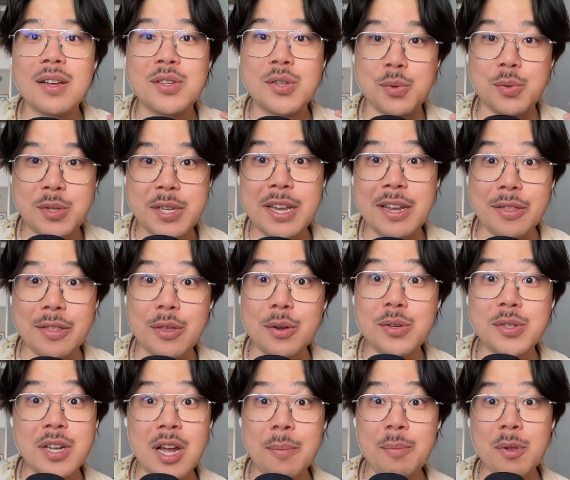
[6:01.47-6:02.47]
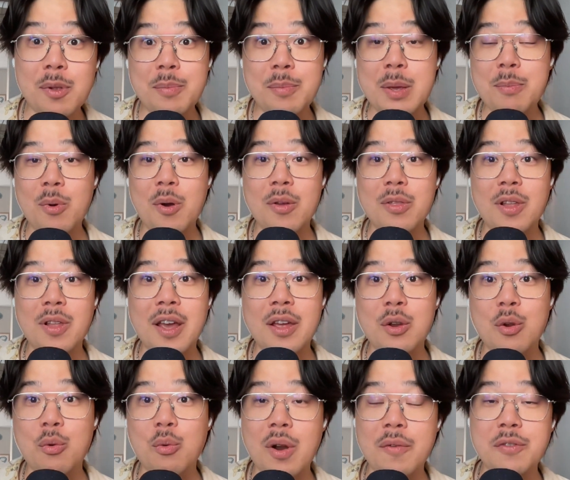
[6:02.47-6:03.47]
So Dean, there's a couple of people
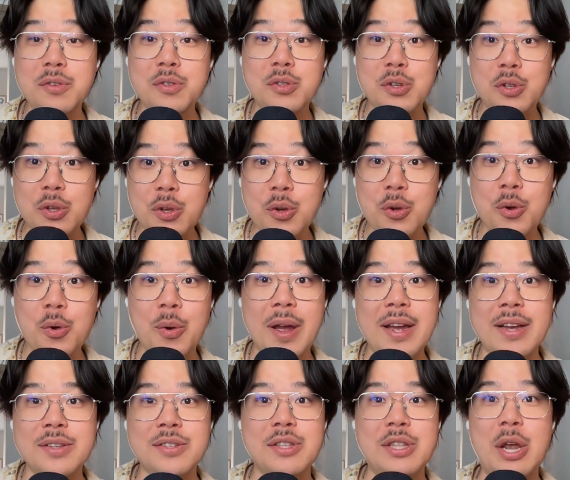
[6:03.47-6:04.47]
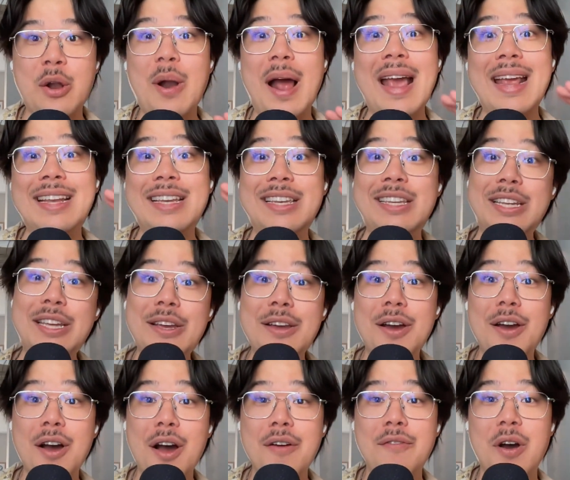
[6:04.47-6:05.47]
online who reference you as their
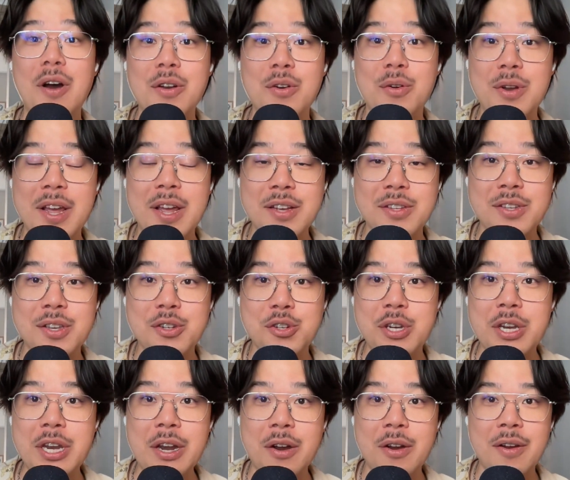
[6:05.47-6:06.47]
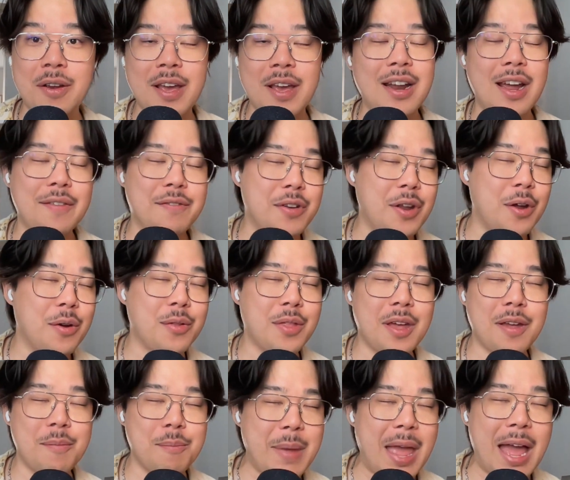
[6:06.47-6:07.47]
idea of a one hundred X engineer. And I know
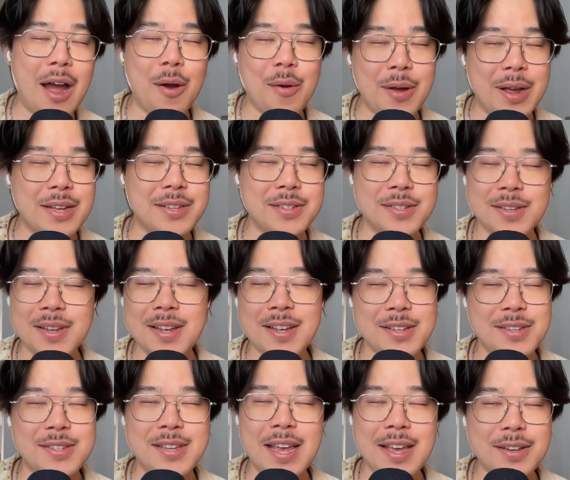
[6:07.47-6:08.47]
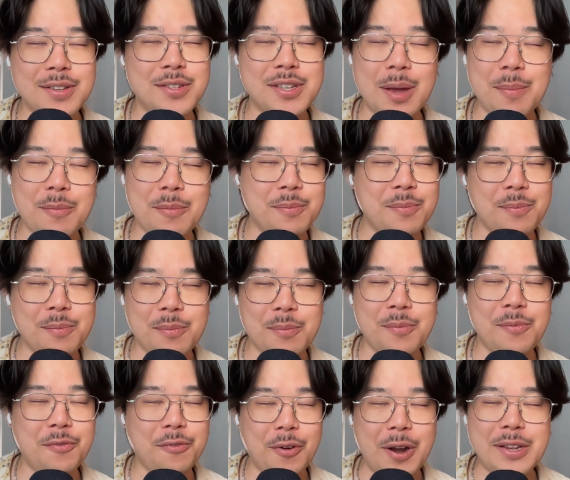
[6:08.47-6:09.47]
that Meow has said some
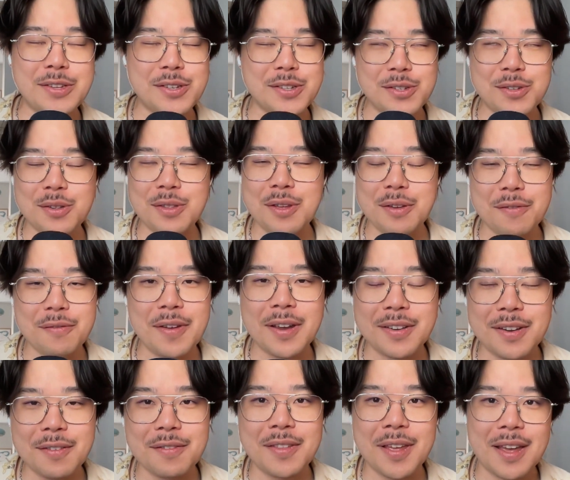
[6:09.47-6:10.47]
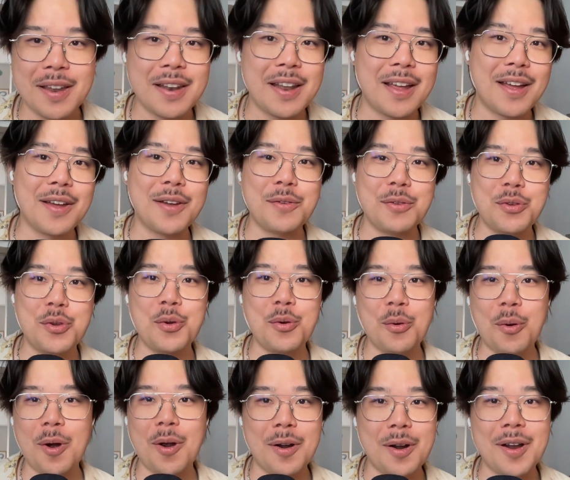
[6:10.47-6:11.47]
phrases to the effect of that uh,
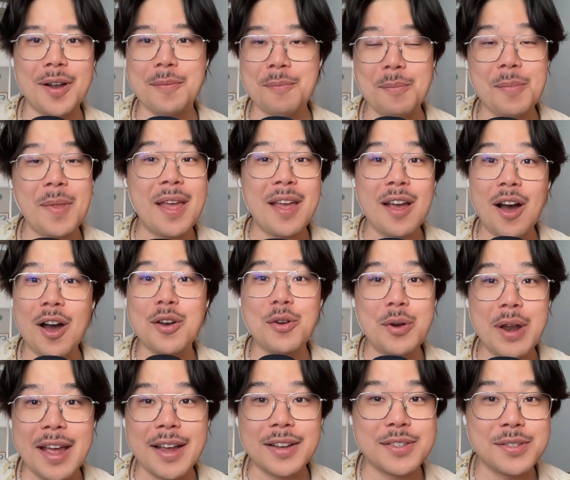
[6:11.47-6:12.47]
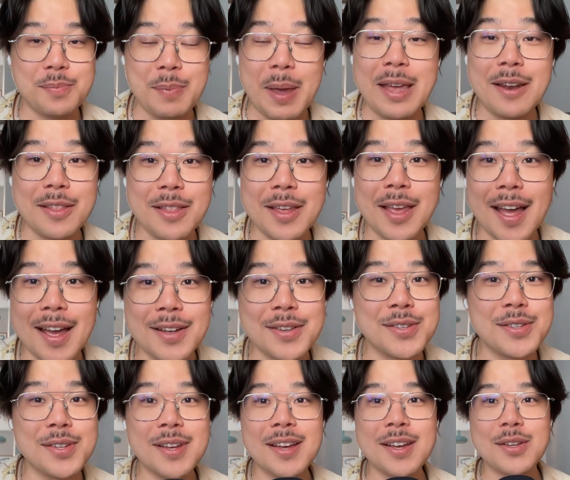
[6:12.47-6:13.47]
you are a one hundred X pain in the
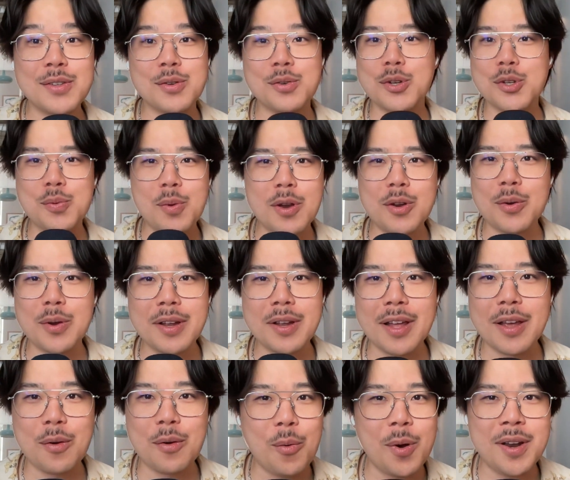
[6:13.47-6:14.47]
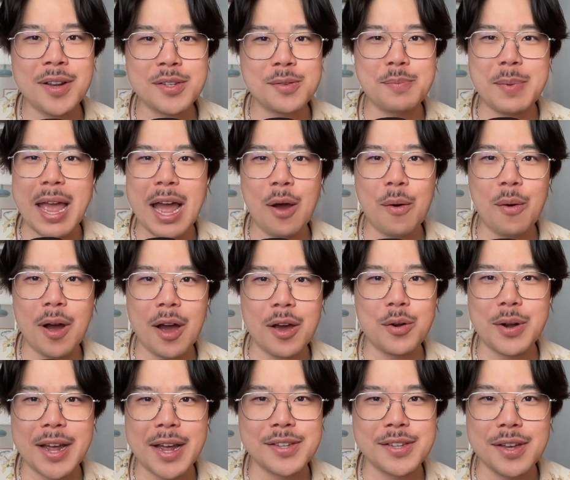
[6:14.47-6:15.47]
ass. So just wondering, like, what is Meow one
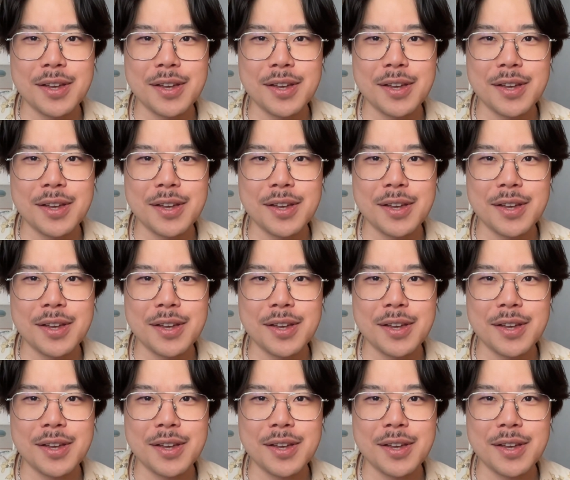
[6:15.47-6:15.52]
hundred X